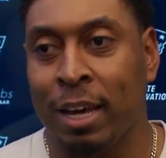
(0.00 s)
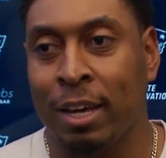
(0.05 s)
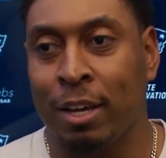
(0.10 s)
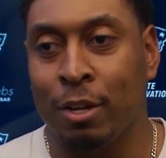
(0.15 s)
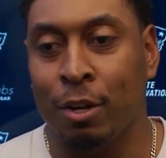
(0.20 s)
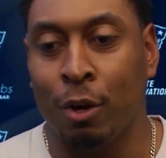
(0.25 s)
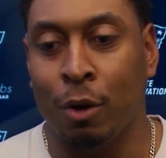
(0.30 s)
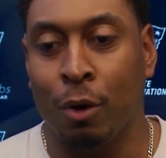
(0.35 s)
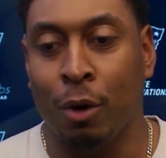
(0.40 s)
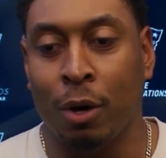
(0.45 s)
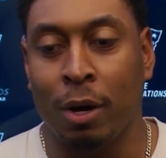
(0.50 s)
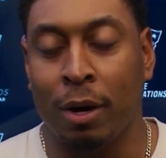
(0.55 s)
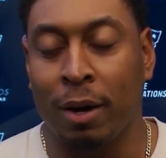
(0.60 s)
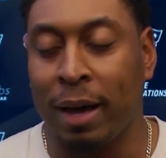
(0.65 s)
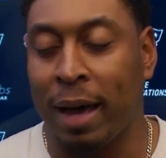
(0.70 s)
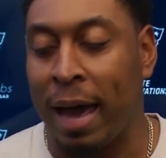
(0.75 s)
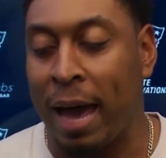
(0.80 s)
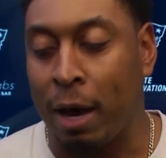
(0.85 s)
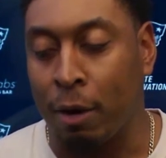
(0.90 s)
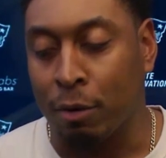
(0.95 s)
you know
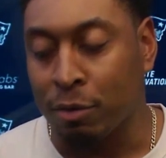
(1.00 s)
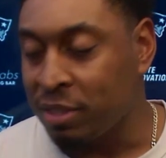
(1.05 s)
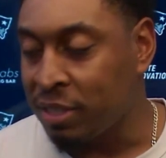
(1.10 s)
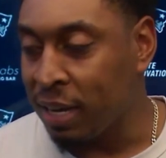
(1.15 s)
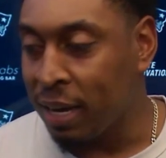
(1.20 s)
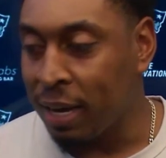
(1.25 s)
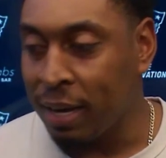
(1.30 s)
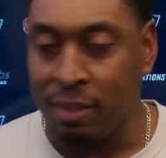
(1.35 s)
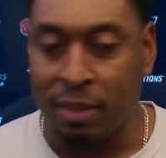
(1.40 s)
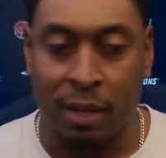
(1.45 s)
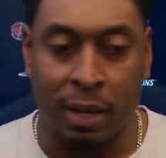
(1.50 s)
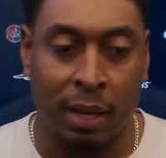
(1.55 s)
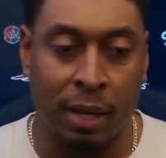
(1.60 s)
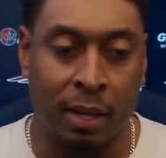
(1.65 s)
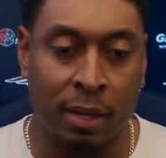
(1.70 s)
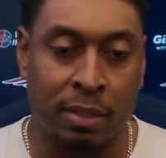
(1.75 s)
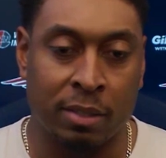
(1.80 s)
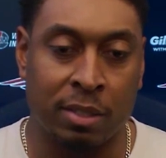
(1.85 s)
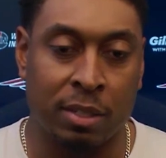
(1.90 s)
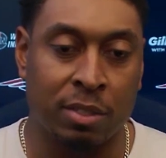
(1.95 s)
outside
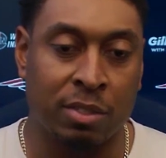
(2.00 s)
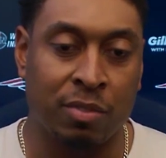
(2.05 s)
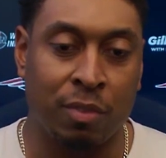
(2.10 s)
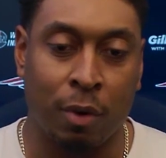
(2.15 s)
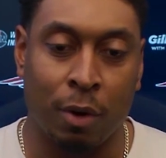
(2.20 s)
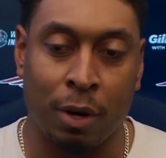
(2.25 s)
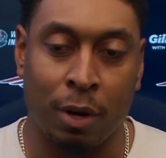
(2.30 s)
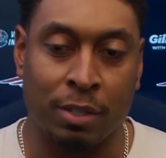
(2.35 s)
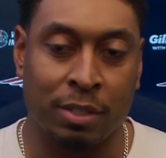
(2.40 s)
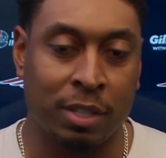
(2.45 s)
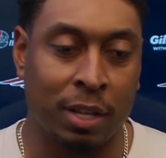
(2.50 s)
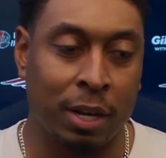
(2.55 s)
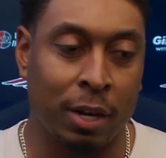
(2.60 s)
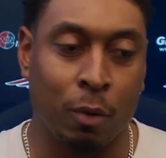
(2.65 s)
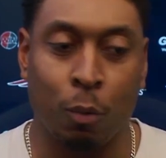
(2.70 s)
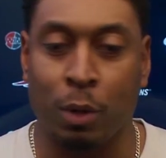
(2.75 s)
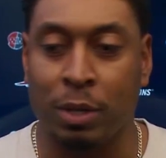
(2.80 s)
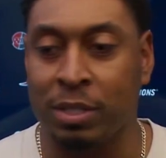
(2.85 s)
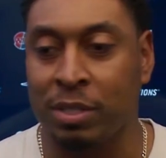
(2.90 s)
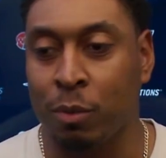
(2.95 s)
things as far as like
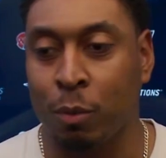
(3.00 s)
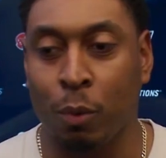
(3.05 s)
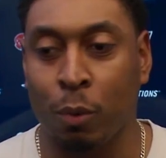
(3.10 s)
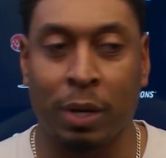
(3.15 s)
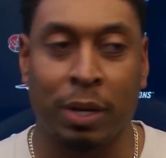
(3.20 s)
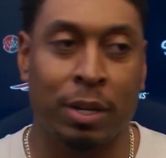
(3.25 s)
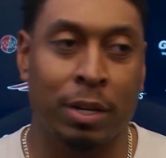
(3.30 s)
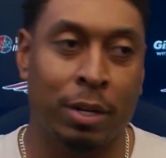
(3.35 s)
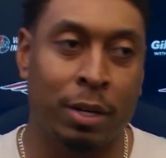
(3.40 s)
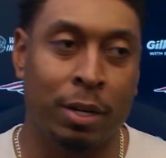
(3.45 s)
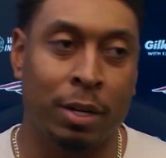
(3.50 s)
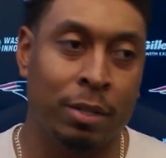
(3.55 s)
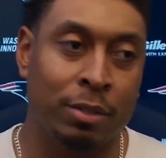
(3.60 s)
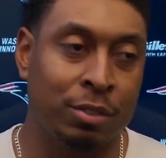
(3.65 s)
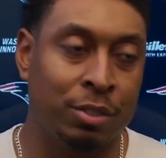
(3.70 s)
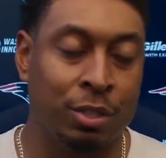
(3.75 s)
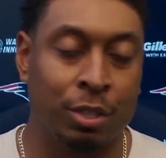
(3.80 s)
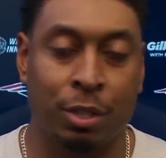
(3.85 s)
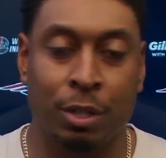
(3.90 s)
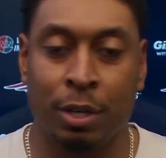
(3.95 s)
what's what
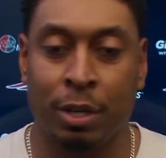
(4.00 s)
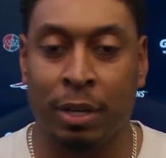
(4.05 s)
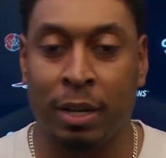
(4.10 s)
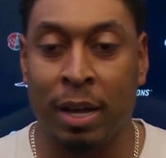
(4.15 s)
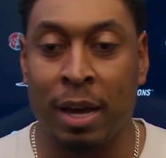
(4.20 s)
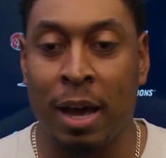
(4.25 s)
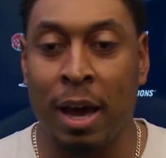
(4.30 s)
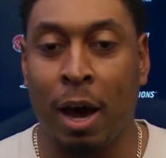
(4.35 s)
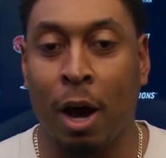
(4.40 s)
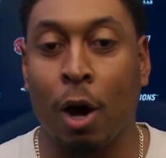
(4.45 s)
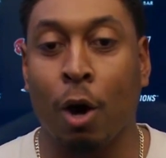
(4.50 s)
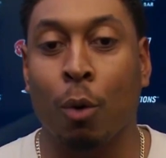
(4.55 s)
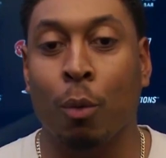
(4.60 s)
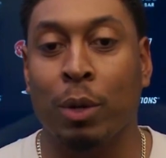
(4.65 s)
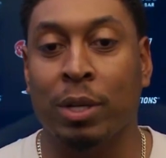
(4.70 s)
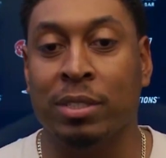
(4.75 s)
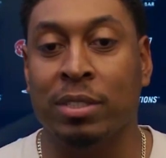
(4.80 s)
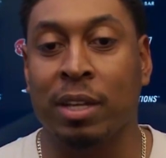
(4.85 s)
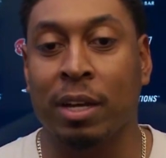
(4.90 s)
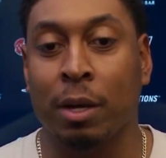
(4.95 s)
could should
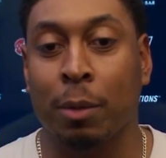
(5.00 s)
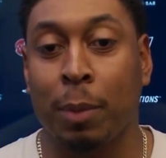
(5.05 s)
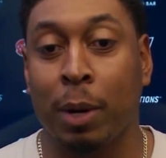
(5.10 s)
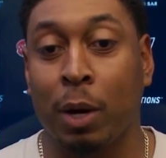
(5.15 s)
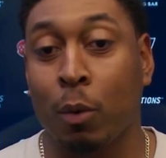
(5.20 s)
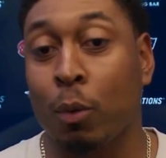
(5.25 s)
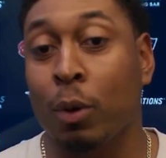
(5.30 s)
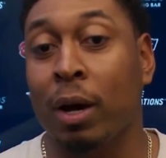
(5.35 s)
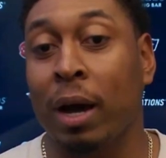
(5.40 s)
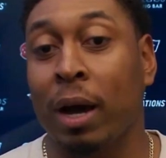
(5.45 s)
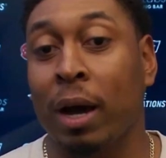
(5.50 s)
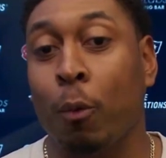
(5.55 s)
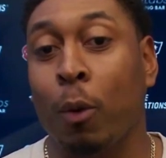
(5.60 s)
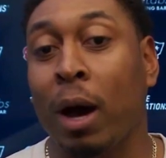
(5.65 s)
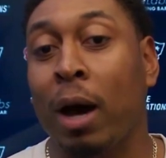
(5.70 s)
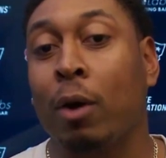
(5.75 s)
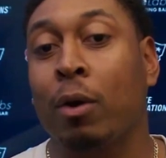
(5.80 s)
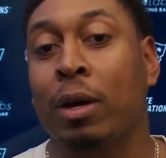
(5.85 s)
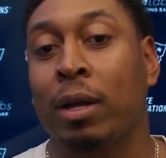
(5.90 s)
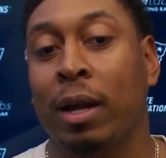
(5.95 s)
always think about what
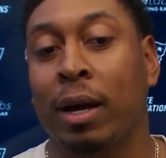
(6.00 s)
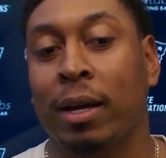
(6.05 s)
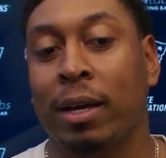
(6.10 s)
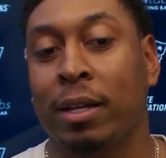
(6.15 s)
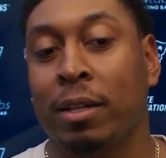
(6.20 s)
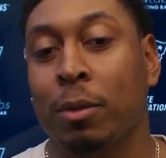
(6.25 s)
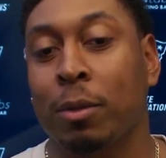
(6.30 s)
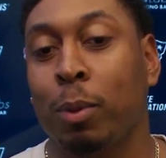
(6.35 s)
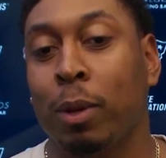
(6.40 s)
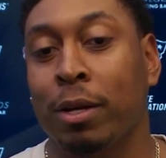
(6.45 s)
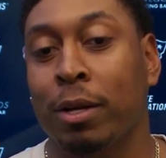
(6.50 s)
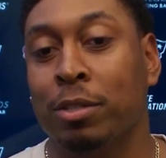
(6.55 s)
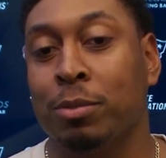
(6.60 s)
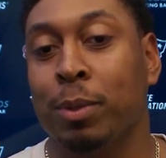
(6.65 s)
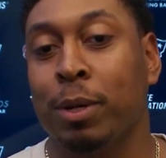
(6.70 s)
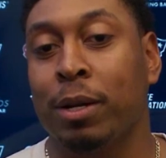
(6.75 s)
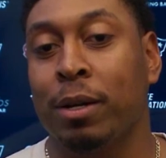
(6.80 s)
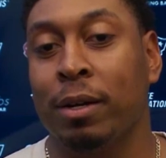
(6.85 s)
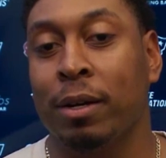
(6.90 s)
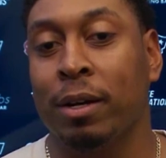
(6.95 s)
how can I get the players
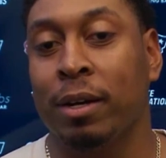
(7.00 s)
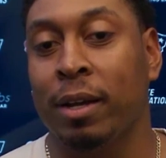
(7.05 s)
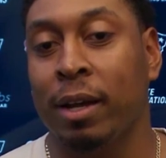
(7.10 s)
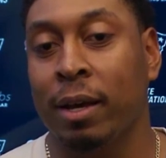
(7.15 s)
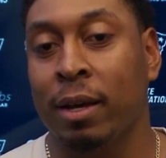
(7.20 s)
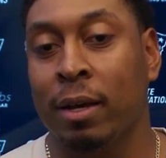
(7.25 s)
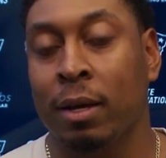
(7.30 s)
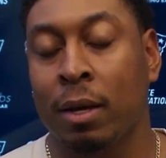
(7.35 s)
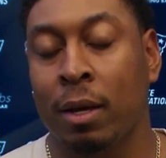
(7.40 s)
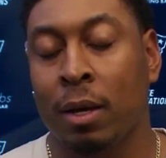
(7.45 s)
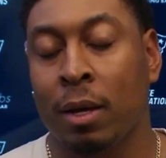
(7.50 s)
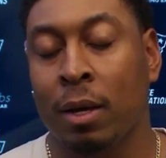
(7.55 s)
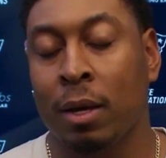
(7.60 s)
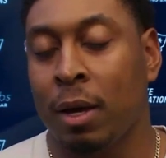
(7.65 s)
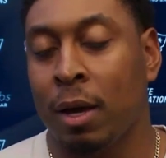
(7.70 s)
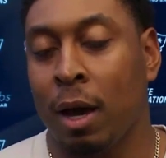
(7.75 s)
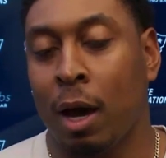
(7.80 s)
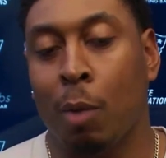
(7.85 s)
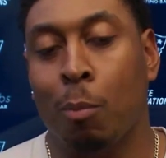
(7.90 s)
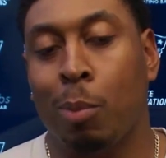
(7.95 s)
better today.
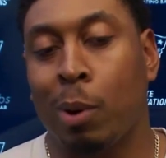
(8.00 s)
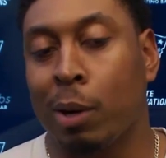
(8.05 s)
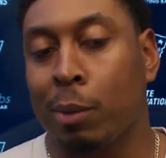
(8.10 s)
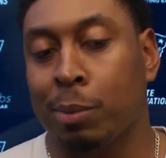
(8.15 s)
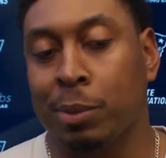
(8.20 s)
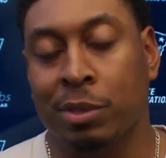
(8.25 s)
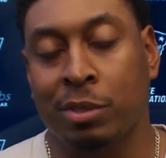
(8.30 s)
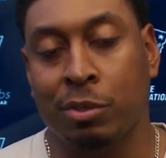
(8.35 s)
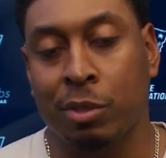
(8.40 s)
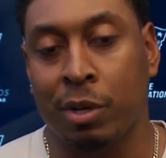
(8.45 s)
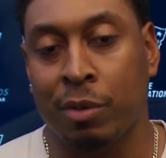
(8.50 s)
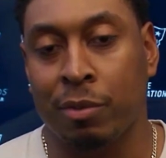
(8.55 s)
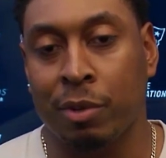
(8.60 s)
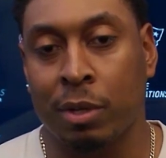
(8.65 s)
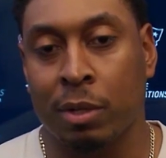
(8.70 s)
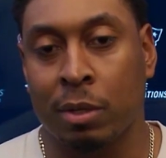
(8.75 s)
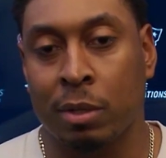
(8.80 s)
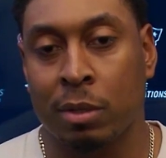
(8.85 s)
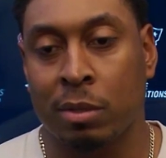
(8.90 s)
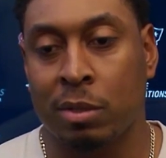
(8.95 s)
I'm purpose
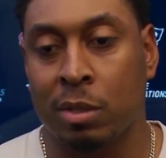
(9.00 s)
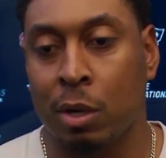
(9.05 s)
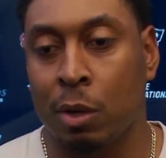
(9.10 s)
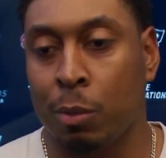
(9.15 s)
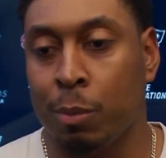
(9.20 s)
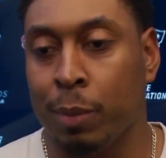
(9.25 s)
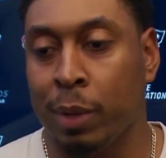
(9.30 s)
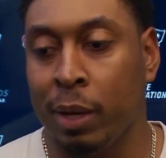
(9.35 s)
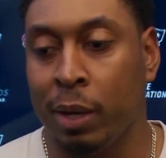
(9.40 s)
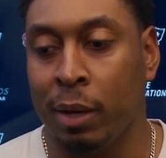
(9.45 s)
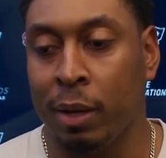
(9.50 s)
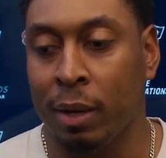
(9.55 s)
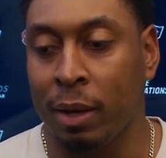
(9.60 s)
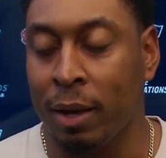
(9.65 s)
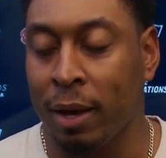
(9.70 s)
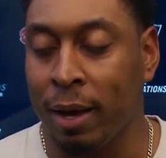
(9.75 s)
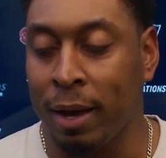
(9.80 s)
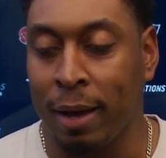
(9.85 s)
driven, so me